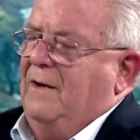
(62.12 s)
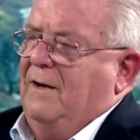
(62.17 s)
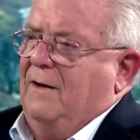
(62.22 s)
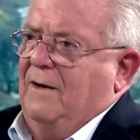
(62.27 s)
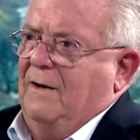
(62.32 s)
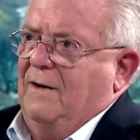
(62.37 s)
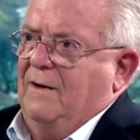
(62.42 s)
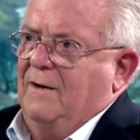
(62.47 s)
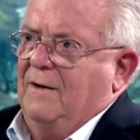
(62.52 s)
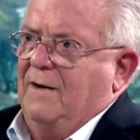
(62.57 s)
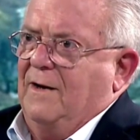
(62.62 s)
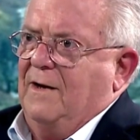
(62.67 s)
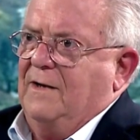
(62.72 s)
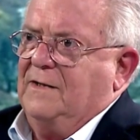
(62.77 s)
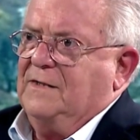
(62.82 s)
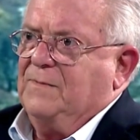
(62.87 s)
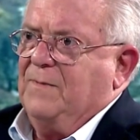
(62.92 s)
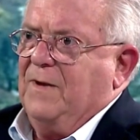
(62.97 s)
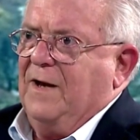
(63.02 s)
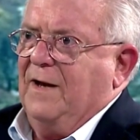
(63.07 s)

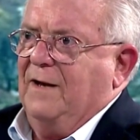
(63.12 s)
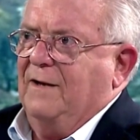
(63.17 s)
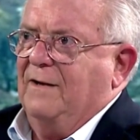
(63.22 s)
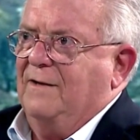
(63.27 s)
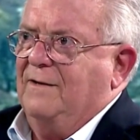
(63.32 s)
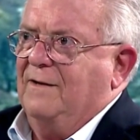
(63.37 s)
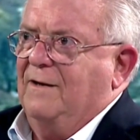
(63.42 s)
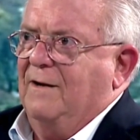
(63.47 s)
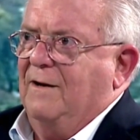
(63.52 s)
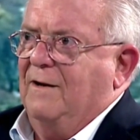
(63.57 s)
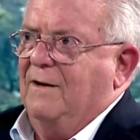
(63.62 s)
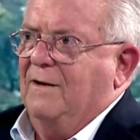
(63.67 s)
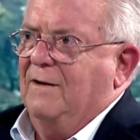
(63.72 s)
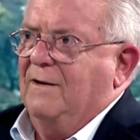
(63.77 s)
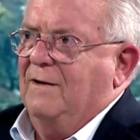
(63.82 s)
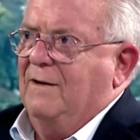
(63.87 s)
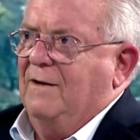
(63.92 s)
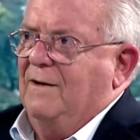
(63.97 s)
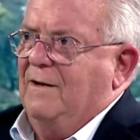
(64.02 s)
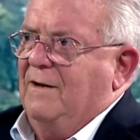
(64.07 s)
I spent
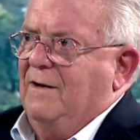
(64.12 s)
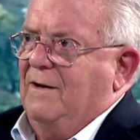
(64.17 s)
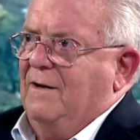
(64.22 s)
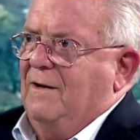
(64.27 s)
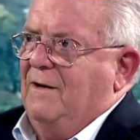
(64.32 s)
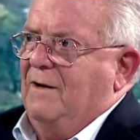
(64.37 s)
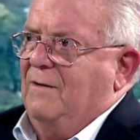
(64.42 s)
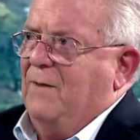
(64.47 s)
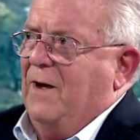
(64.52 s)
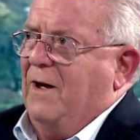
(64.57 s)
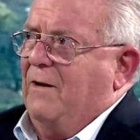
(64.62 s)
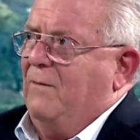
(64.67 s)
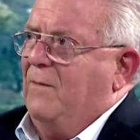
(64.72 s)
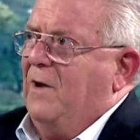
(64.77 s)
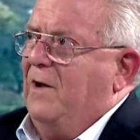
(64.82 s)
about